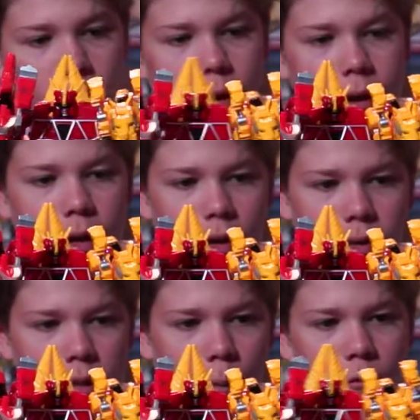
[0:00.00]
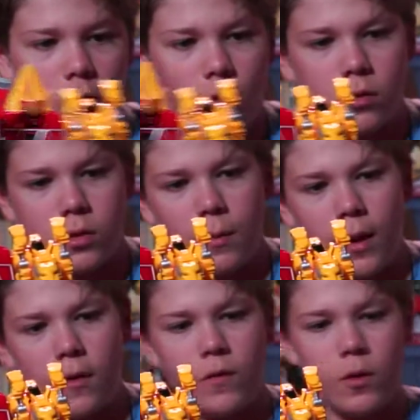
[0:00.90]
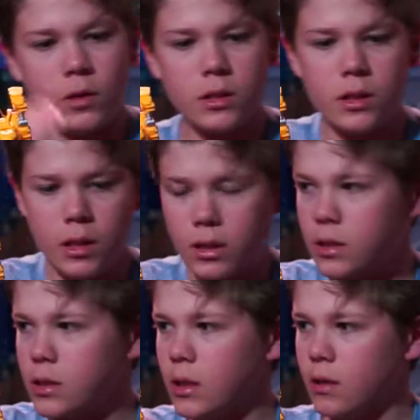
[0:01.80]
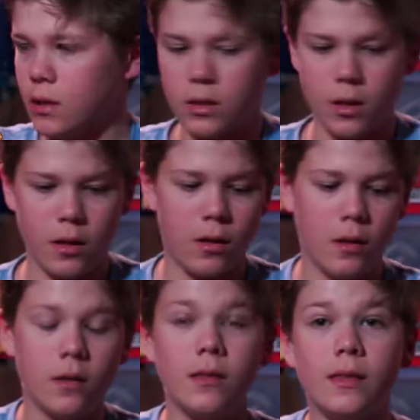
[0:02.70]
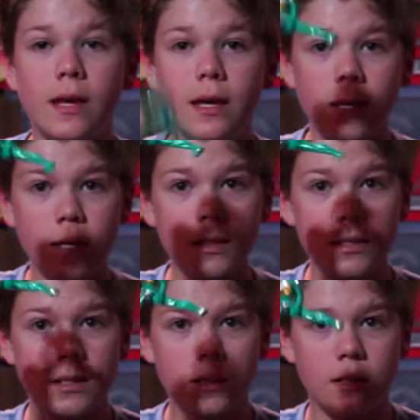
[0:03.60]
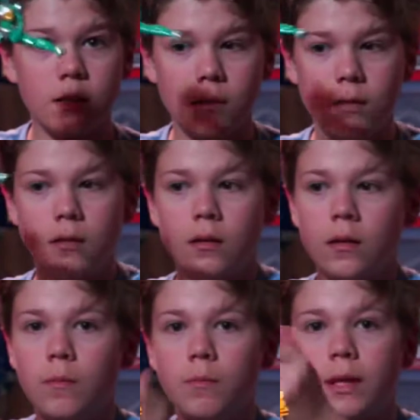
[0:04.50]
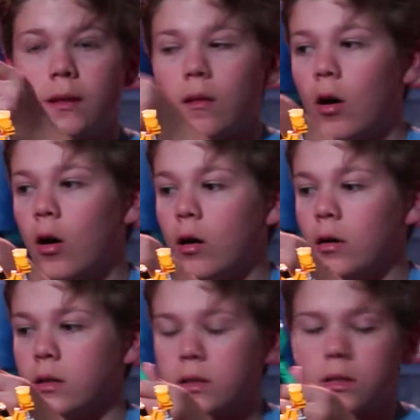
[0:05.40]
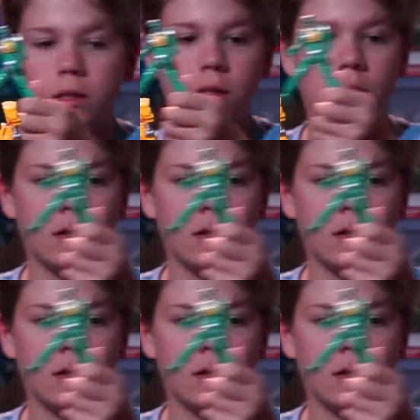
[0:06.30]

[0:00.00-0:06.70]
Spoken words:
And some of you also might have noticed this and this guy. This belongs